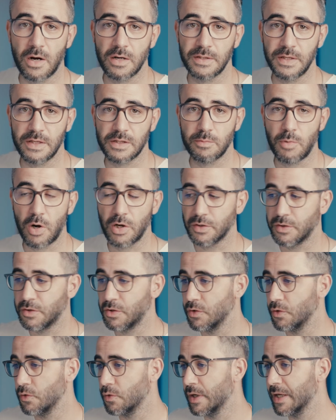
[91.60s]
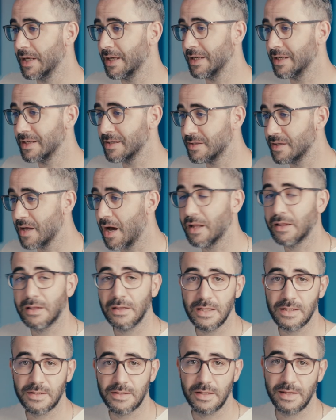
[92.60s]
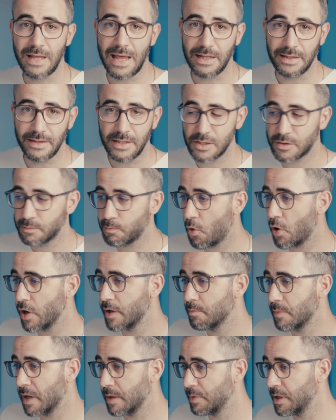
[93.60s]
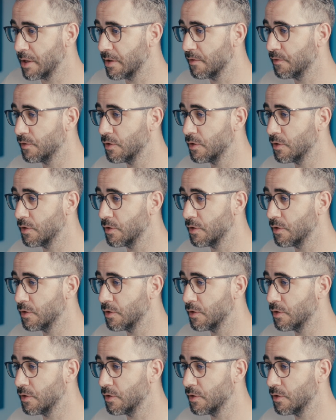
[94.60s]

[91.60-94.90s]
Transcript: R6 Mark II is not listed at this point, maybe in the